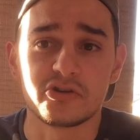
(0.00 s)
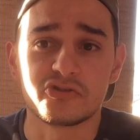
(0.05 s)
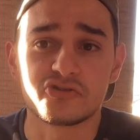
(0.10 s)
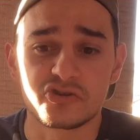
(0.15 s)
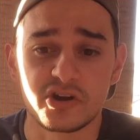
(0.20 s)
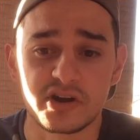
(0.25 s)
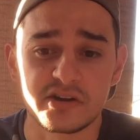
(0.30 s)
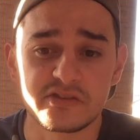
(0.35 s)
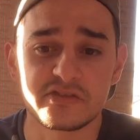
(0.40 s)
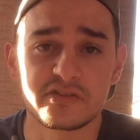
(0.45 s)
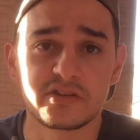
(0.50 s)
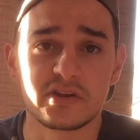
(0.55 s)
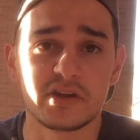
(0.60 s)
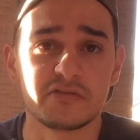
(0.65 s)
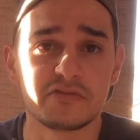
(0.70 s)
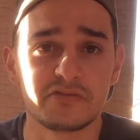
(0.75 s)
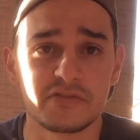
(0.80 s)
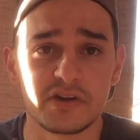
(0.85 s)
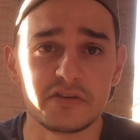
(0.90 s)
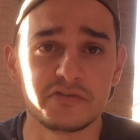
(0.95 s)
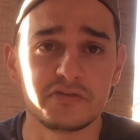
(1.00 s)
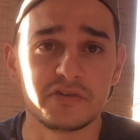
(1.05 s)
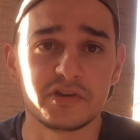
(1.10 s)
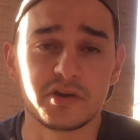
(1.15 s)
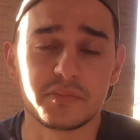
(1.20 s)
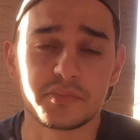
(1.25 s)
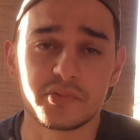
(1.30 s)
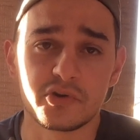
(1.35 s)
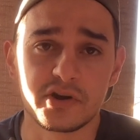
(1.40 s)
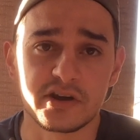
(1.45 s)
trust and faith in
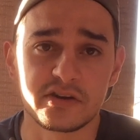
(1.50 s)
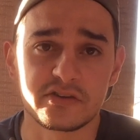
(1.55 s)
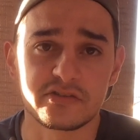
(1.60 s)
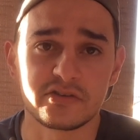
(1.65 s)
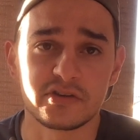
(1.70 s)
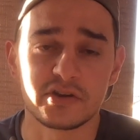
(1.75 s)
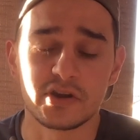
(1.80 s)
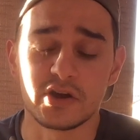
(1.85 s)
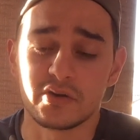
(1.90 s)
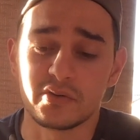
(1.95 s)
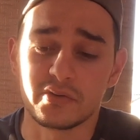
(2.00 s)
the products.